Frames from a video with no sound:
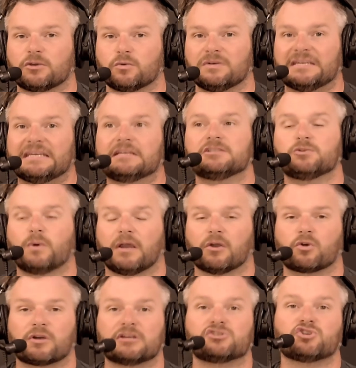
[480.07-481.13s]
you need to
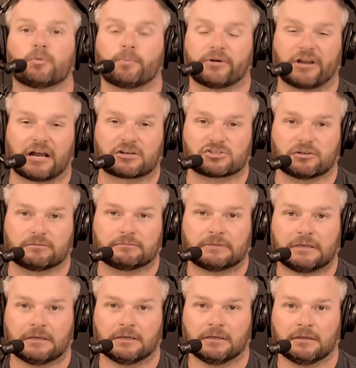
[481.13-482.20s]
increase your production.
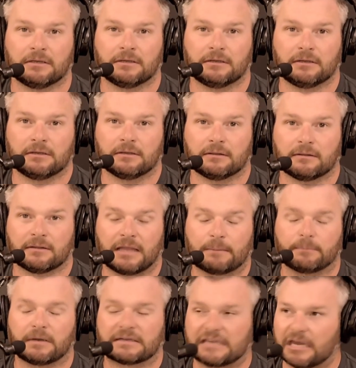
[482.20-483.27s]
Now,
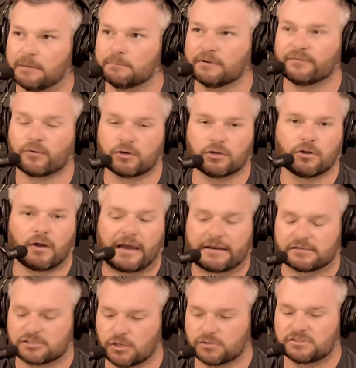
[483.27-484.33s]
again, before you go out
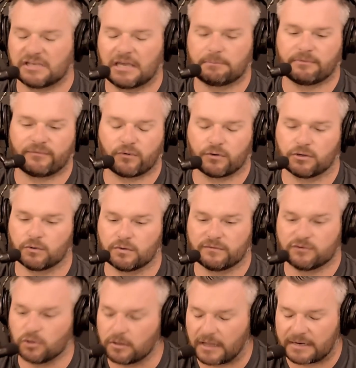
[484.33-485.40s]
and associate, before you
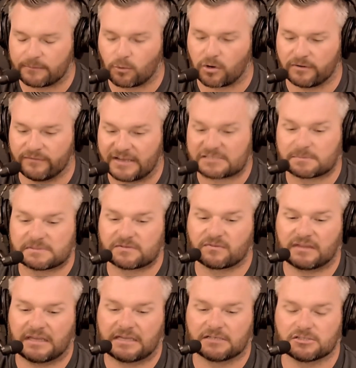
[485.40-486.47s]
do a lot of more investments of
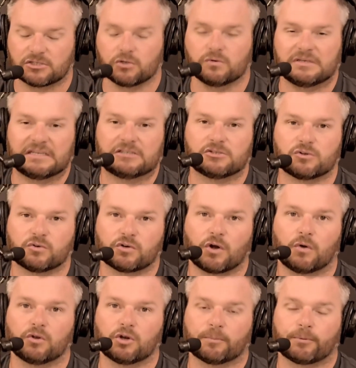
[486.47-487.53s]
things, you need to
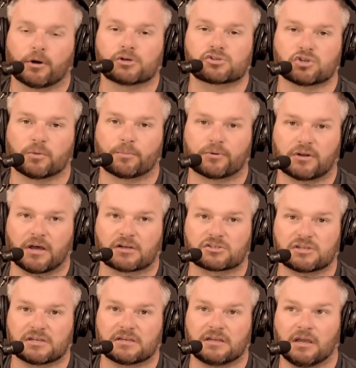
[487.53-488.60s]
grow your personal
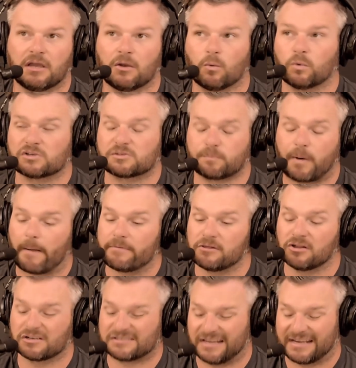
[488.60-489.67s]
production, which probably
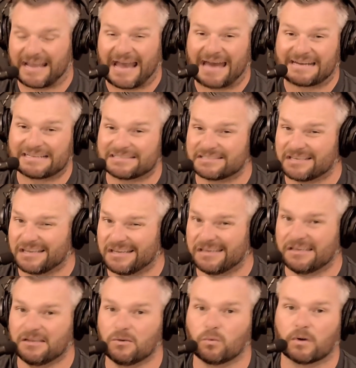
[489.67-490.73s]
looks like adding
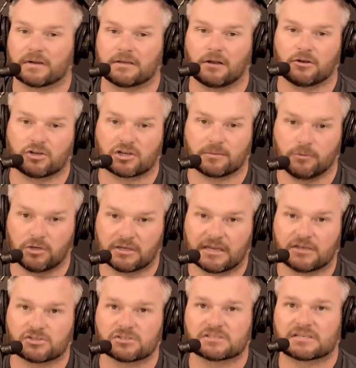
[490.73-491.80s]
CE, working on your
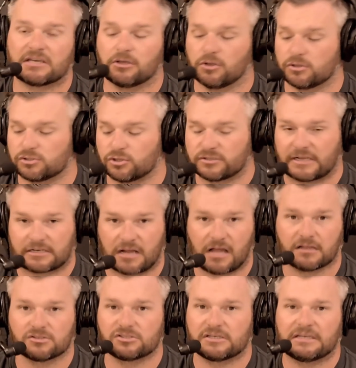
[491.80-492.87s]
communication skills, your
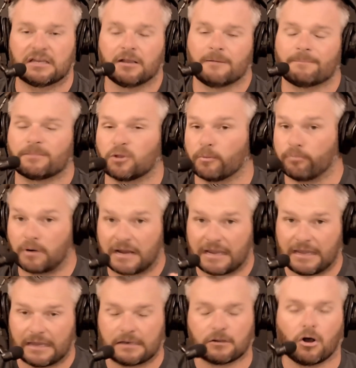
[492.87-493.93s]
technology, your
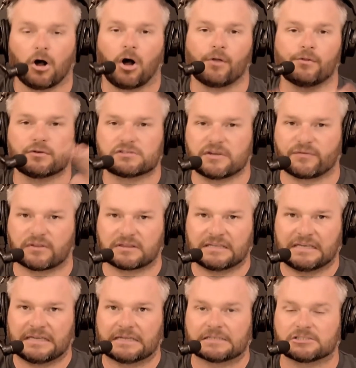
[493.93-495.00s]
brand, all those different
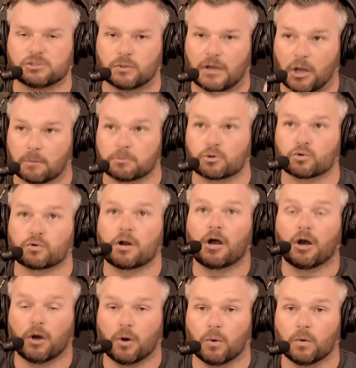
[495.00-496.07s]
things to help
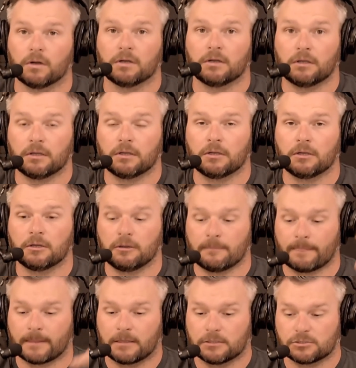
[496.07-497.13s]
grow
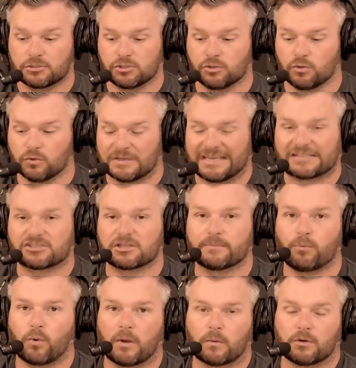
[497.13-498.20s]
to get to the
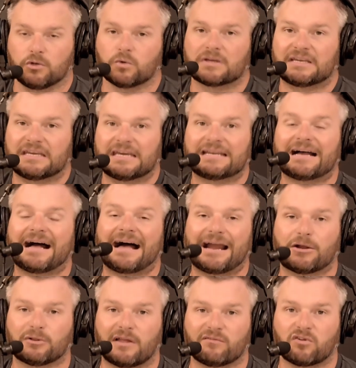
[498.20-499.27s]
point where you can hit a
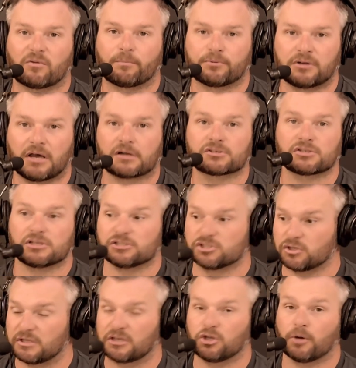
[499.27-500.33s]
higher level of production
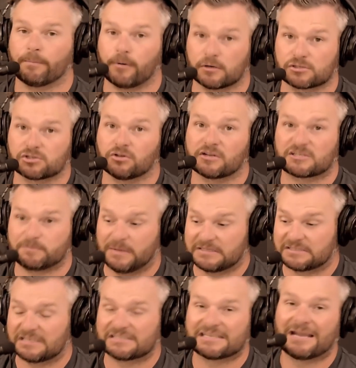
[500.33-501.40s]
so that your personal
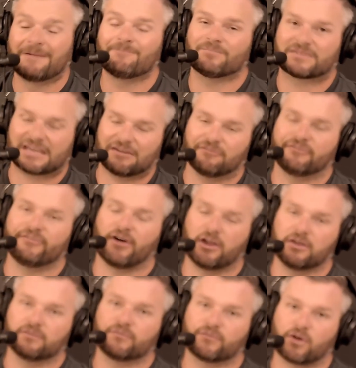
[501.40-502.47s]
expenses can
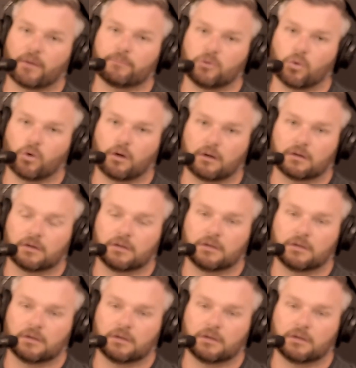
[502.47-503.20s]
fund from your